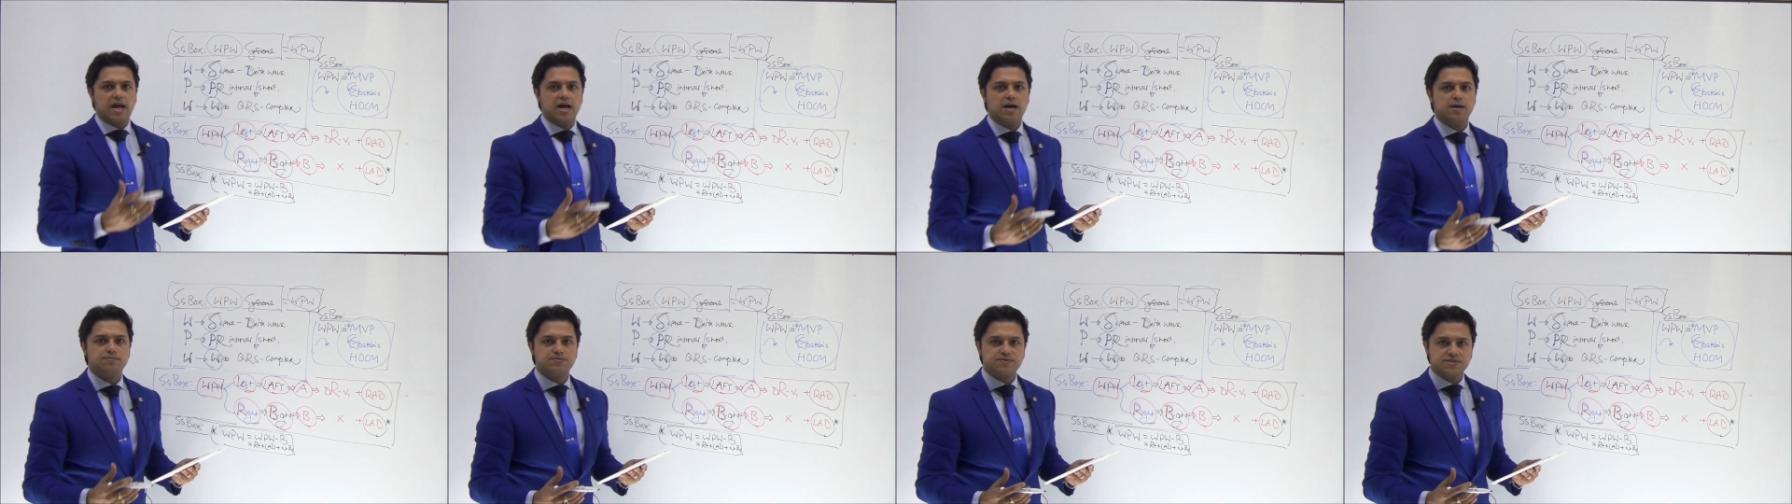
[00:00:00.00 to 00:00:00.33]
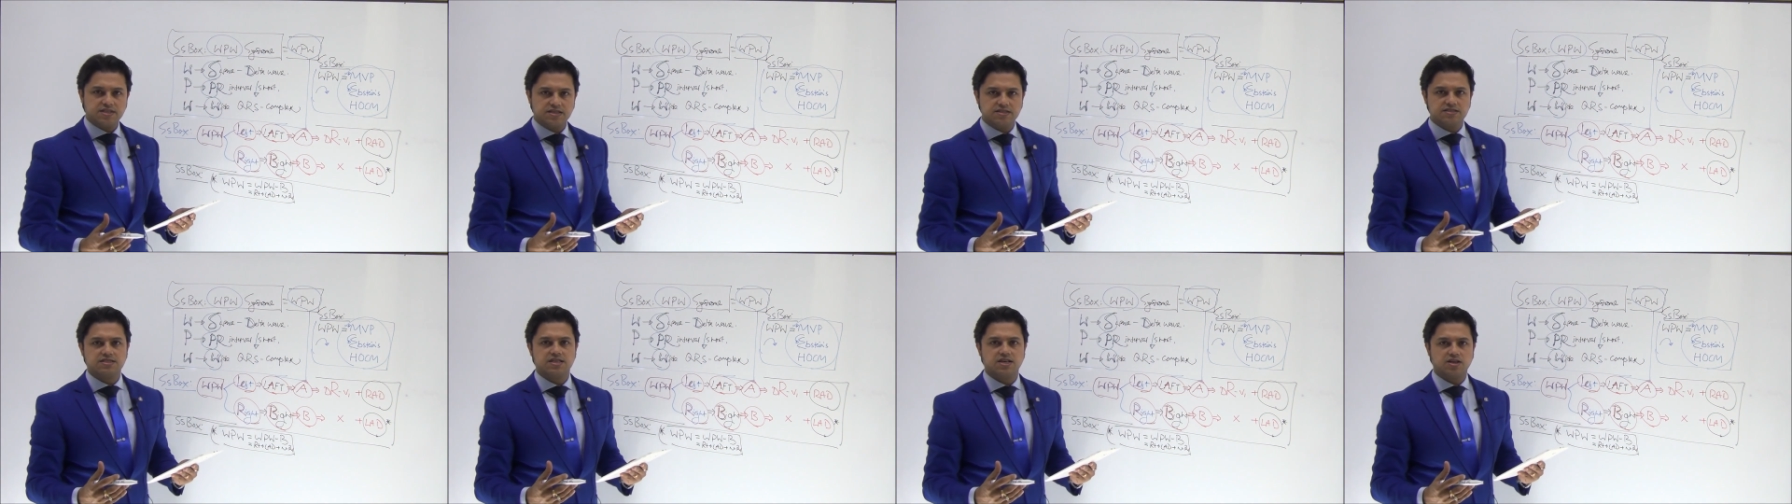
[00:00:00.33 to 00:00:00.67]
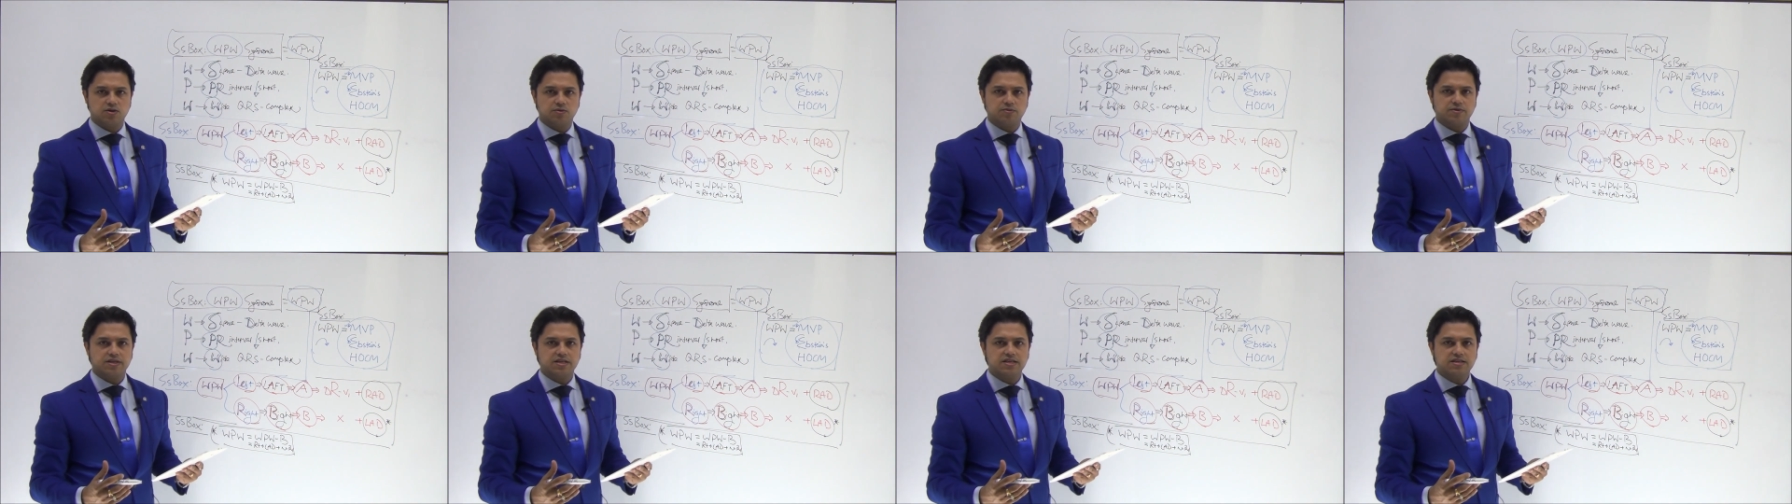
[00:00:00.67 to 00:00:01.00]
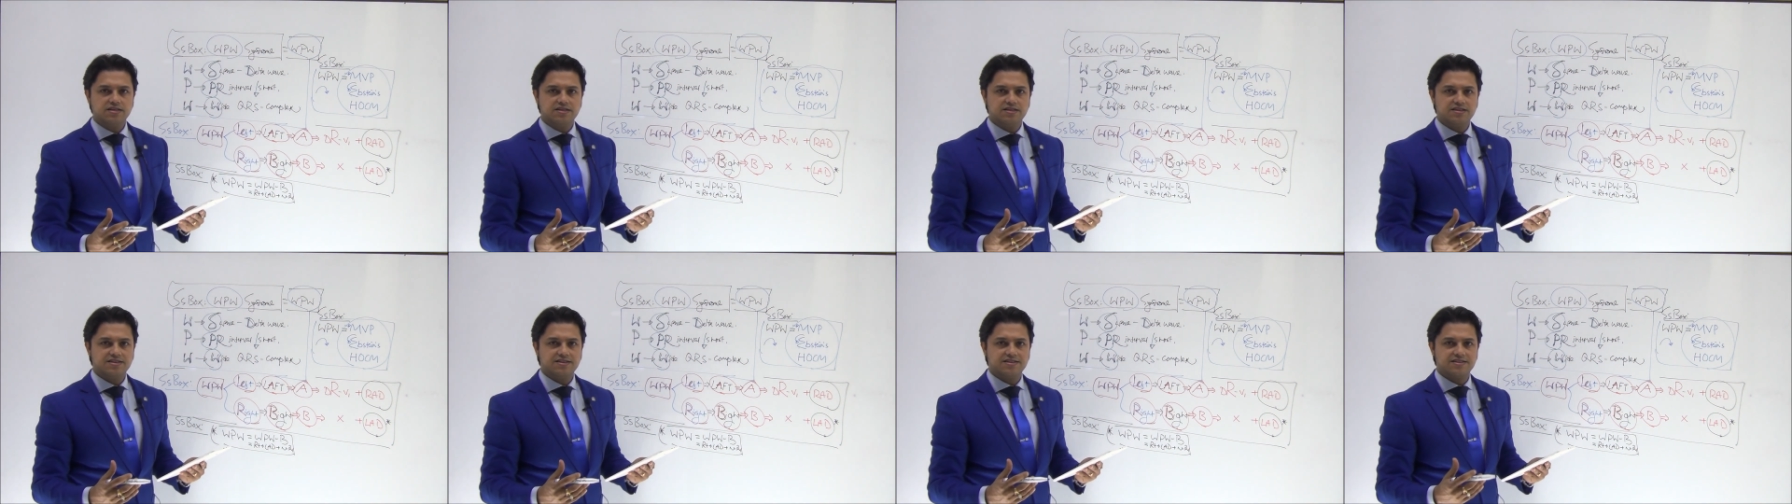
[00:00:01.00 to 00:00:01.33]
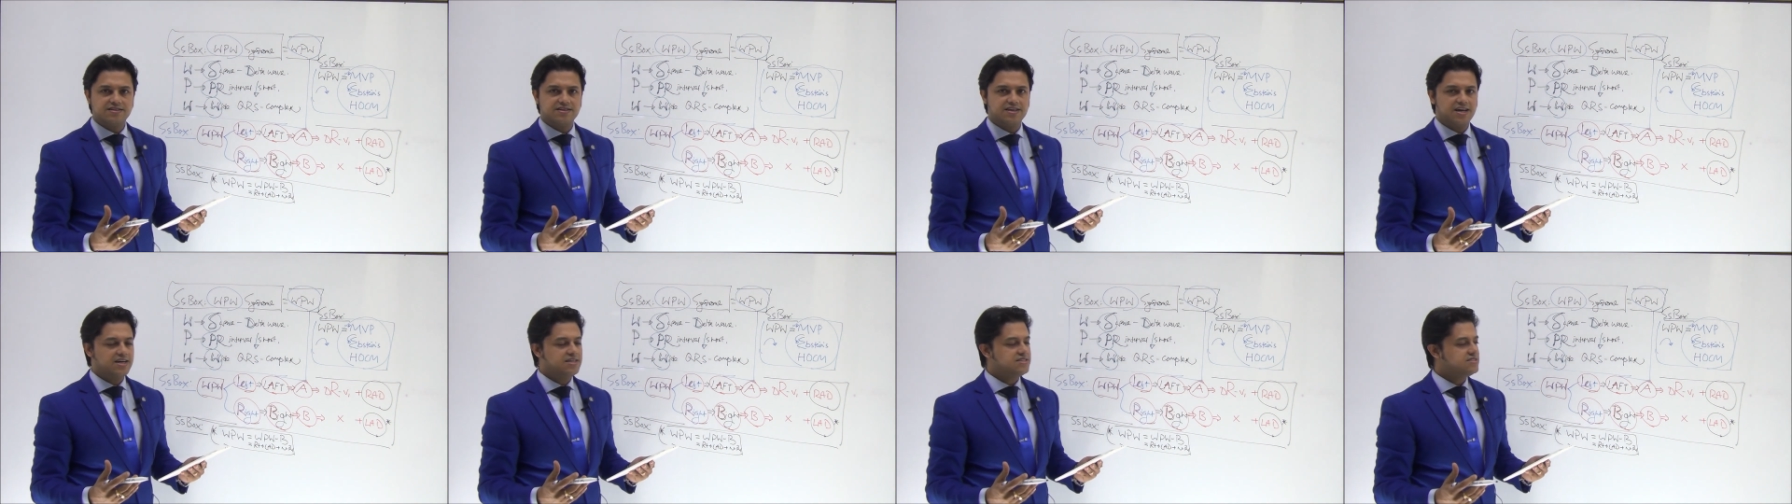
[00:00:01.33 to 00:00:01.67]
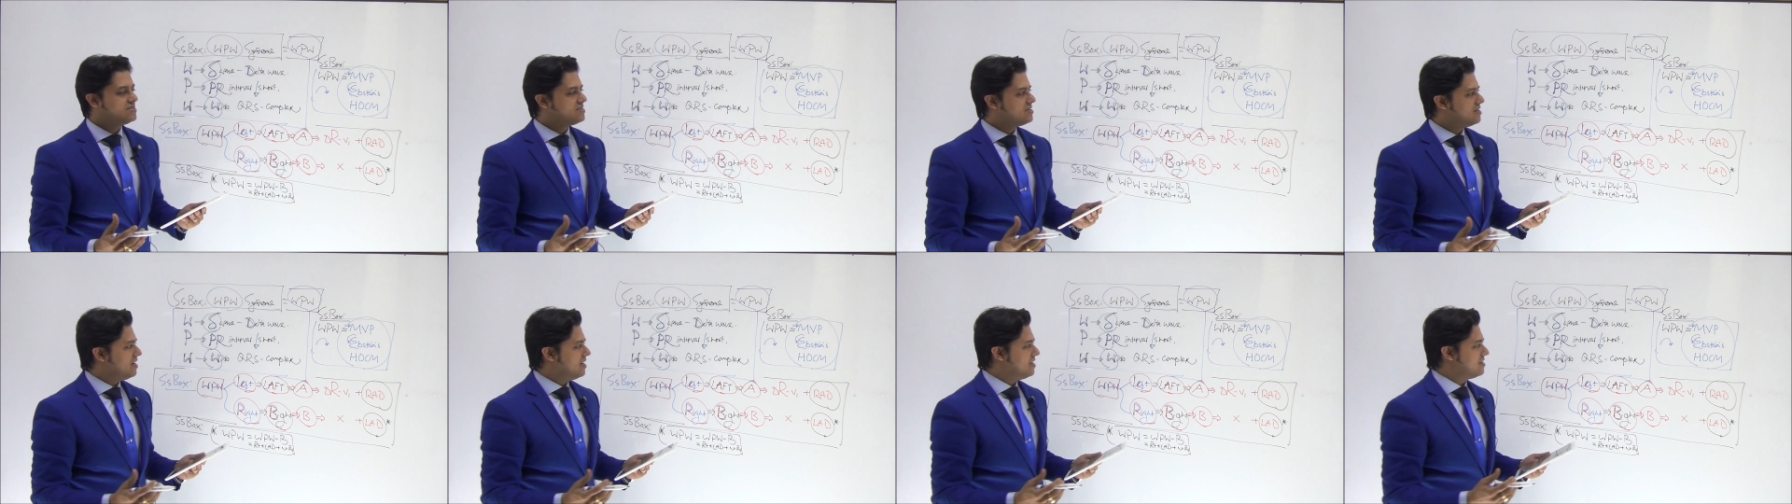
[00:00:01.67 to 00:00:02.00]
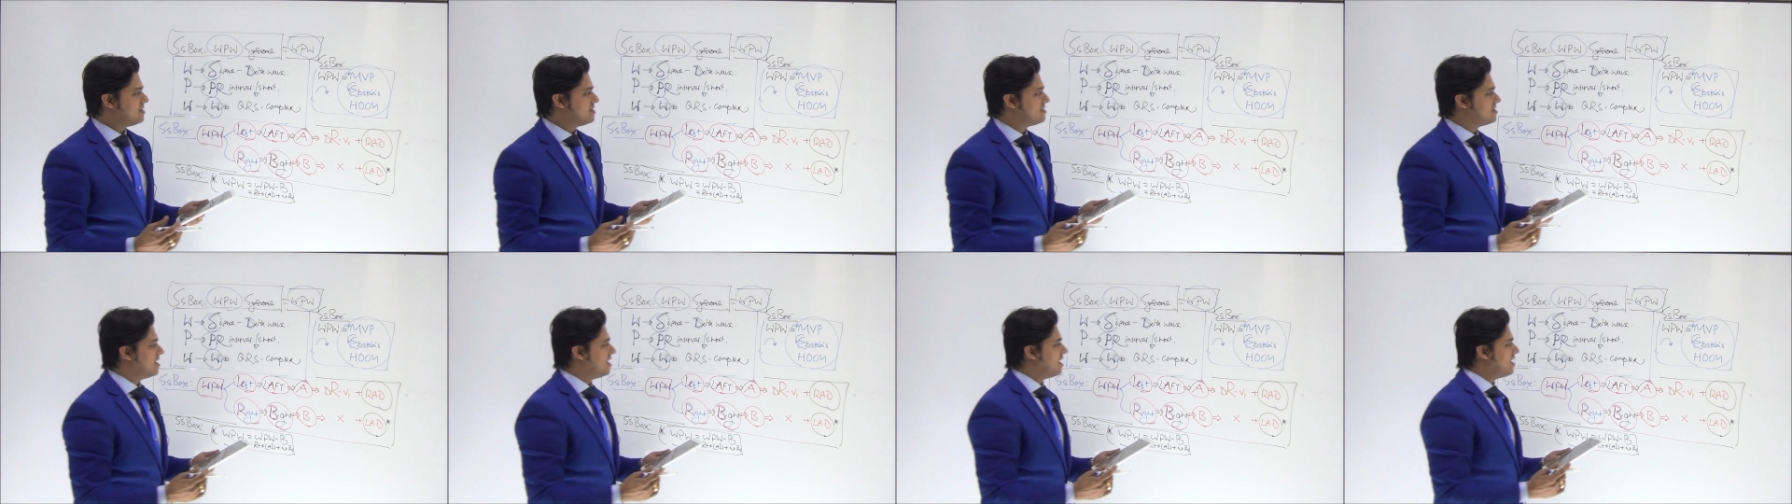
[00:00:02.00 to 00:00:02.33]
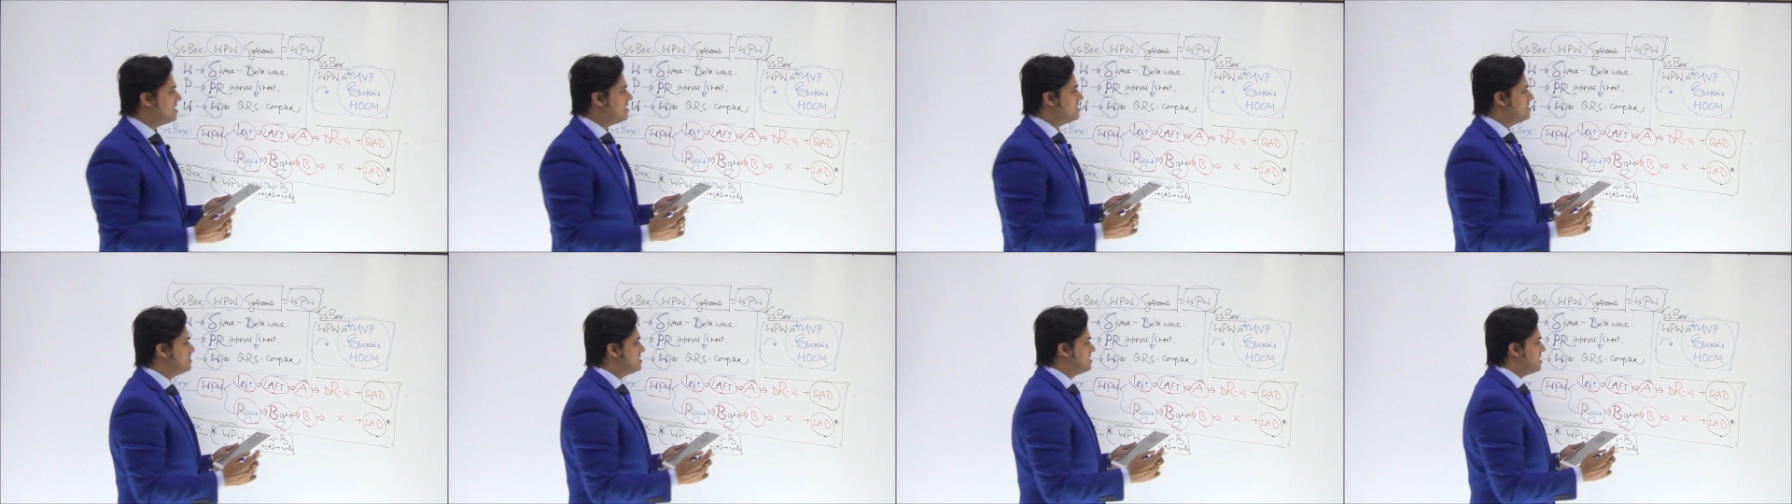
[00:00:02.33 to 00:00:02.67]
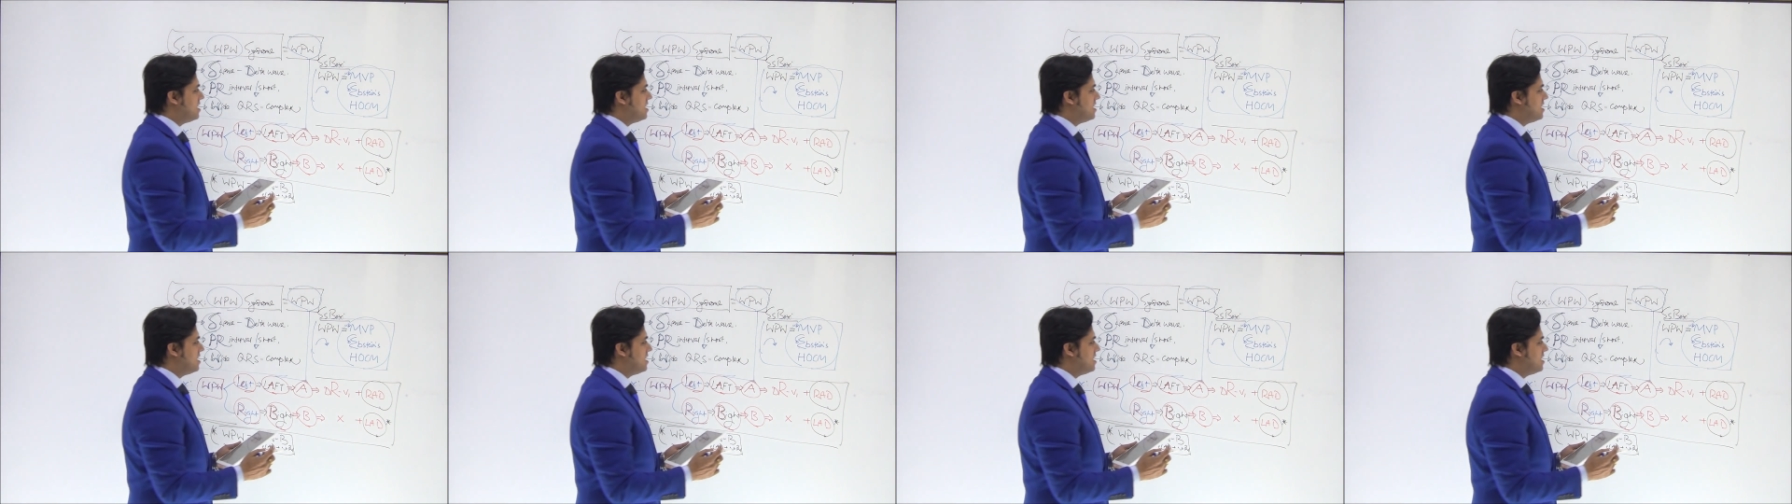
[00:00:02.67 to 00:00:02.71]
absence anomaly, yes. And the third is